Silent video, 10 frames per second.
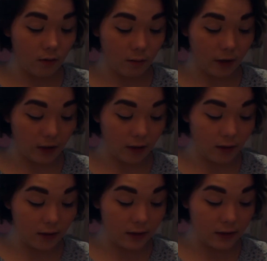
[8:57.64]
what color
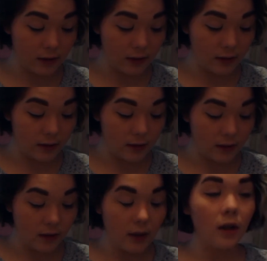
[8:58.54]
is it?
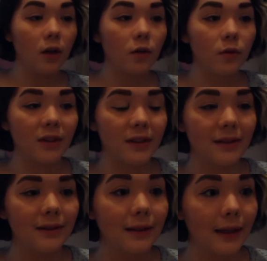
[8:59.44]
Crystal
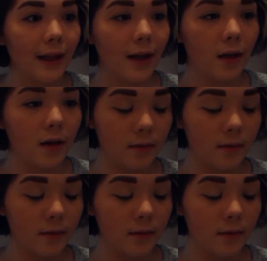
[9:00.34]
Glare.